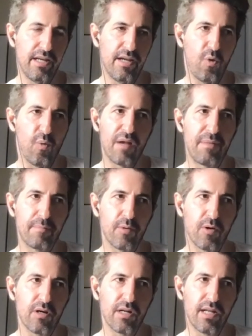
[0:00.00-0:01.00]
When
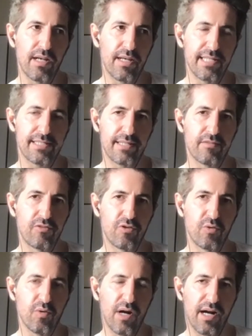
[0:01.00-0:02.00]
people listen
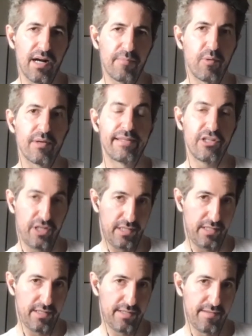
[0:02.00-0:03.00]
to a
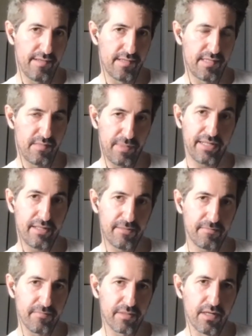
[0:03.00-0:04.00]
politician speak,
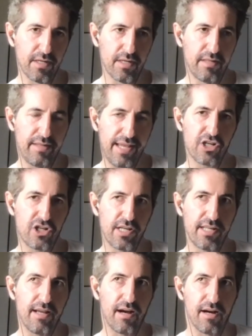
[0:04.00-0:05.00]
they
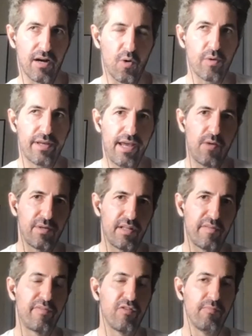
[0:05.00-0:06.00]
actually are okay with a
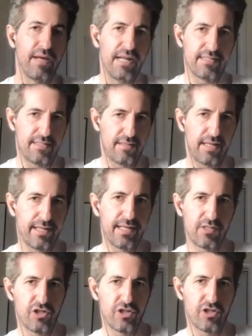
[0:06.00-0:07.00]
few minutes. I think
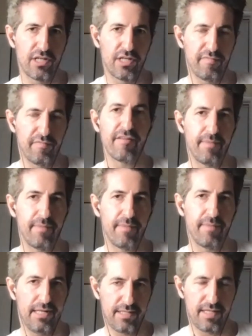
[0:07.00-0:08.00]
it's usually 5
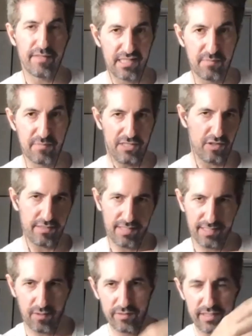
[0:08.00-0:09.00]
minutes, if it's a speech, not
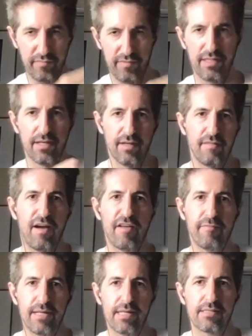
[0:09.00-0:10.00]
like on TV. 5
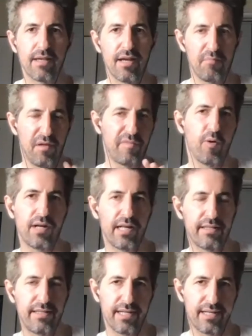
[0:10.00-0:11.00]
minutes before an
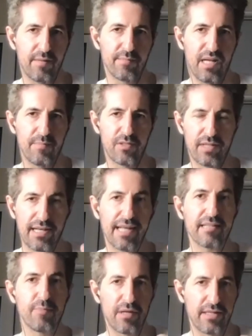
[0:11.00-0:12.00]
idea comes up. So they
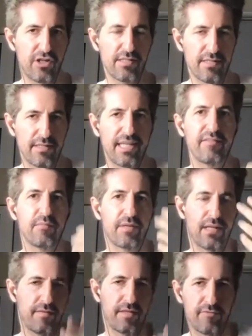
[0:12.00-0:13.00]
let politicians, they give them
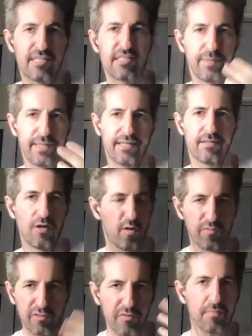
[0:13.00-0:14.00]
kind of a grace period
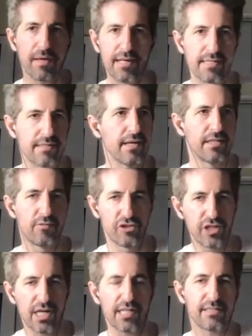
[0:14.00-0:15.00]
of 3 minutes to
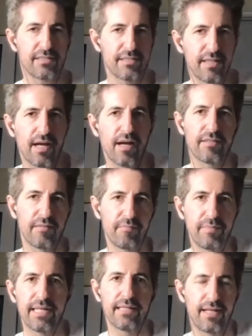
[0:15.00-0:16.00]
just start and
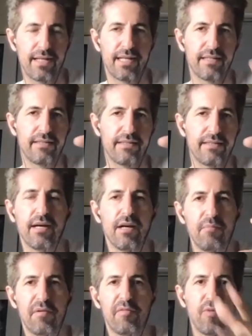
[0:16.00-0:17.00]
build an idea
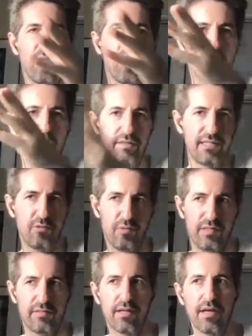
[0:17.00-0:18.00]
before they do
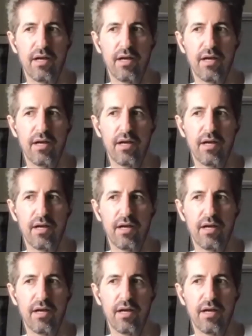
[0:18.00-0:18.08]
it.